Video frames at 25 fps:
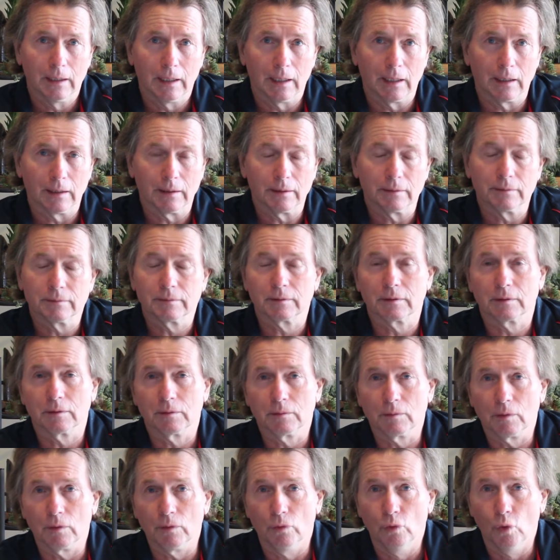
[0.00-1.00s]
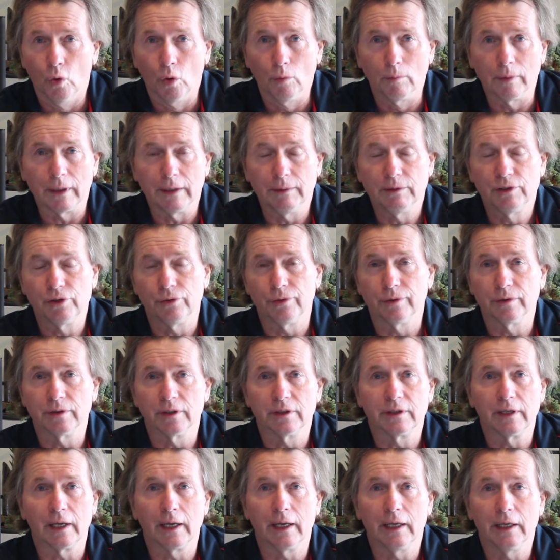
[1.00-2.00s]
Uh, normally during the
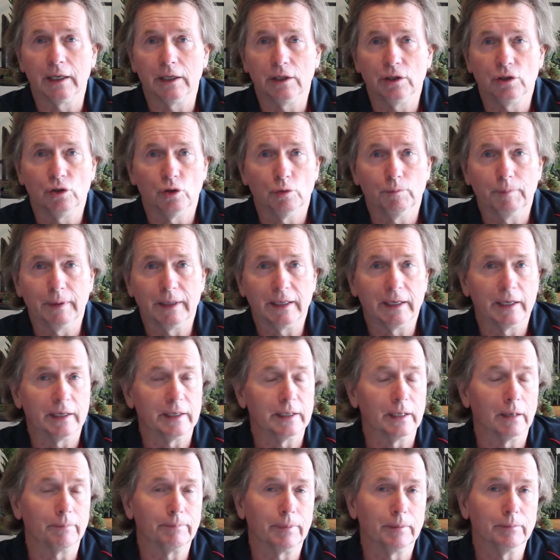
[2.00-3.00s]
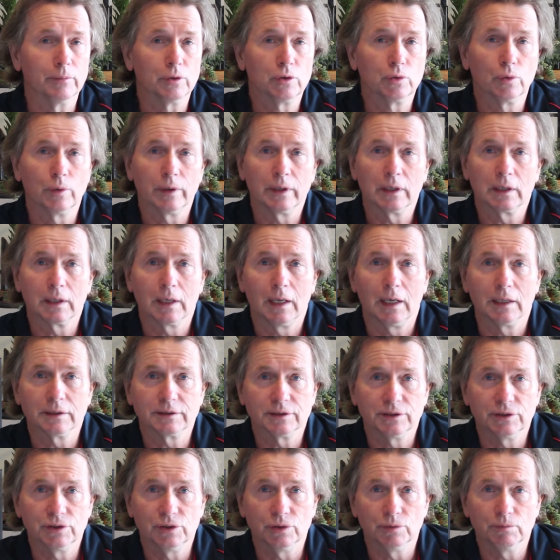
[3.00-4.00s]
day you'd be getting up in between
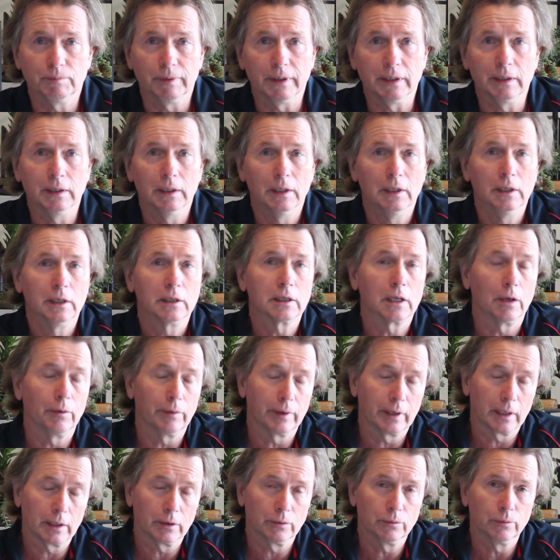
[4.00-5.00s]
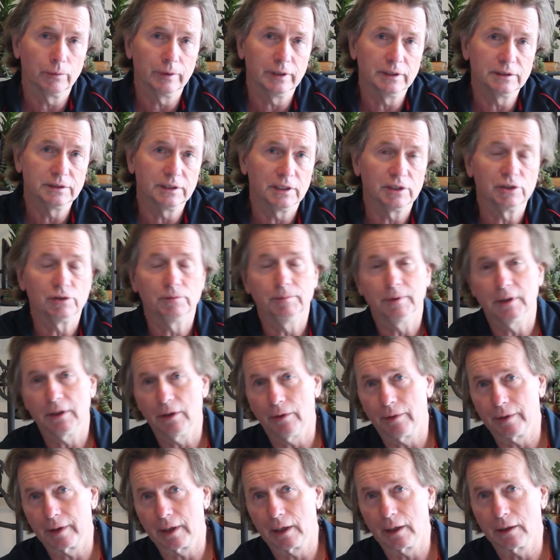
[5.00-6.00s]
classes, you'd be going out at recess, you'd be
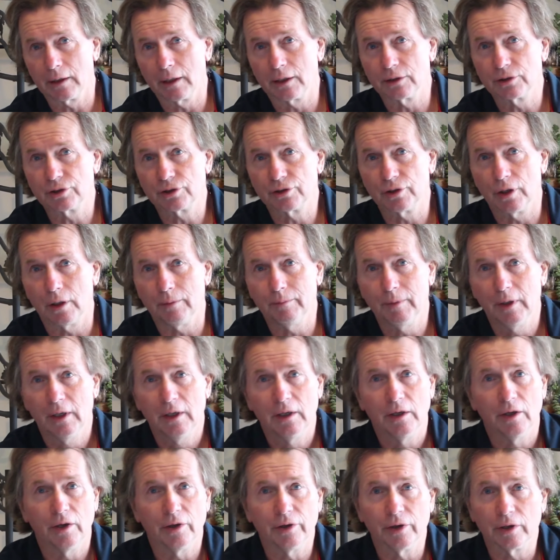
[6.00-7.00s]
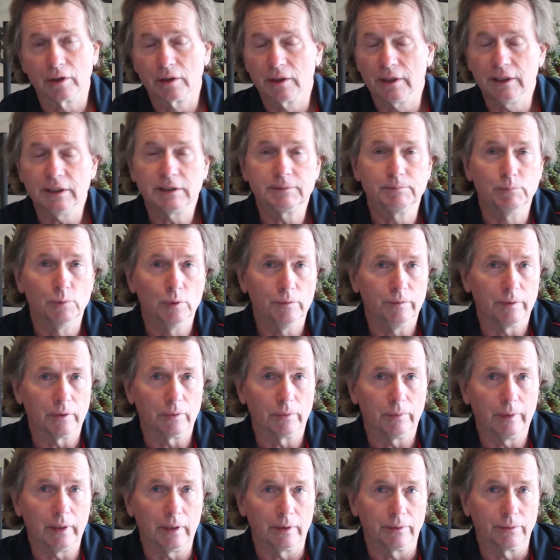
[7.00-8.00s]
going out at lunchtime and at least moving
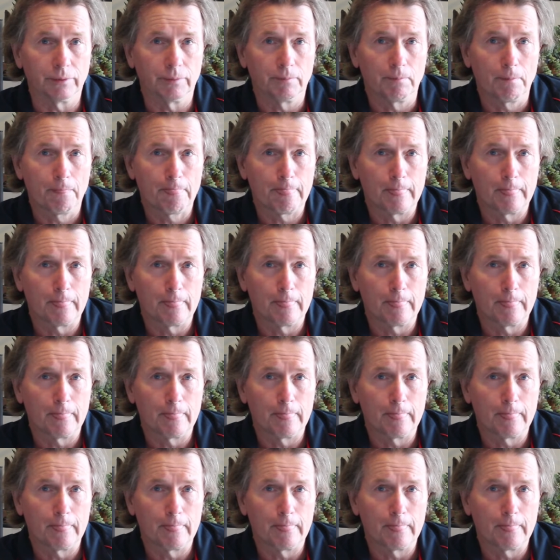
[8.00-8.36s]
around.